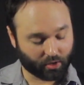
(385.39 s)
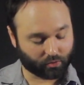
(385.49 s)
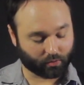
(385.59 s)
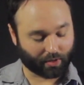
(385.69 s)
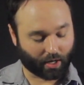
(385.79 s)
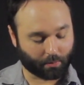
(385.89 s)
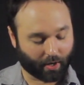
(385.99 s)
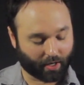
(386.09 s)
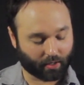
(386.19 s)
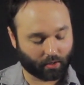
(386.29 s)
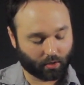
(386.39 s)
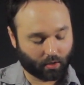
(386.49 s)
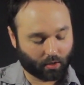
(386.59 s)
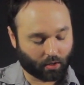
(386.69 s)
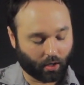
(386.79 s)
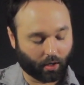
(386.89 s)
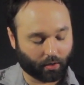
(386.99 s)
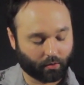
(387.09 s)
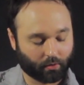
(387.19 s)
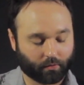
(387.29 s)
So now my
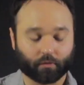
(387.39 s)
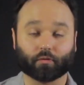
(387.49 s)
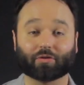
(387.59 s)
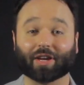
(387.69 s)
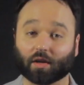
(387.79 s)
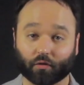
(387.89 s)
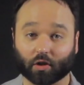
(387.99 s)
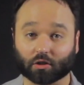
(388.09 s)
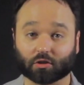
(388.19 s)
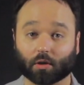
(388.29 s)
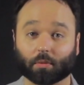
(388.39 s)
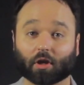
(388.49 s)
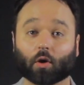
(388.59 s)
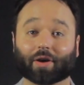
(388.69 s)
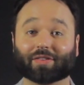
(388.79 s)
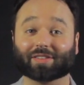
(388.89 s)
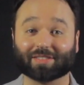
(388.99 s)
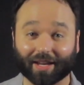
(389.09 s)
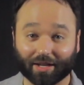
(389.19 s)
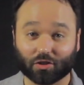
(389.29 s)
2nd finger is going to be going on the
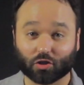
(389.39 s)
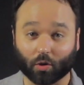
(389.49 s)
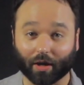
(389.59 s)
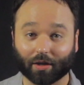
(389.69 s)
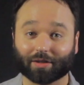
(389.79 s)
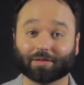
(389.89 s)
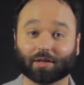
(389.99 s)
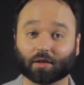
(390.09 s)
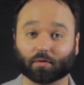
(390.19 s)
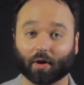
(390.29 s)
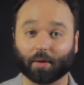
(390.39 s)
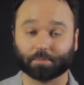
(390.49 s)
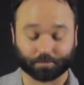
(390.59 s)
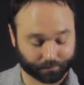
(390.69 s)
2nd string, 6th fret.